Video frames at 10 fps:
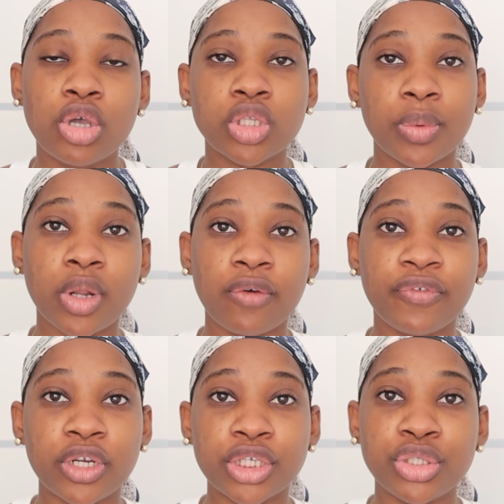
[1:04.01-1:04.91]
So without
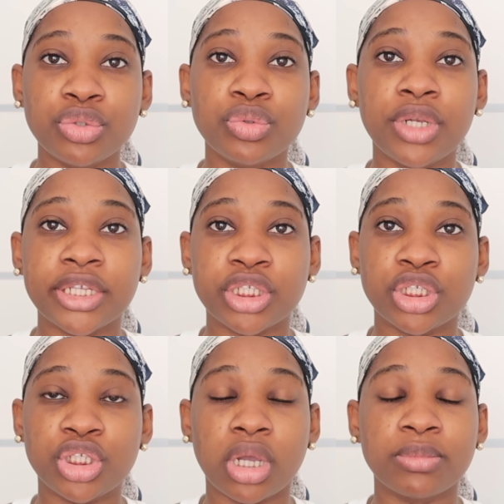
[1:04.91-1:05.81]
further ado, let's
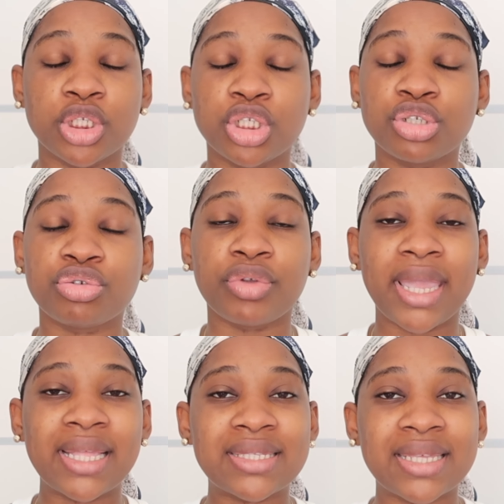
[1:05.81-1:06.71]
just jump
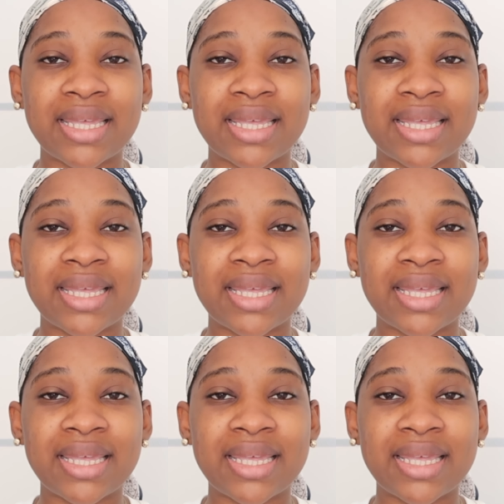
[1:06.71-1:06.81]
straight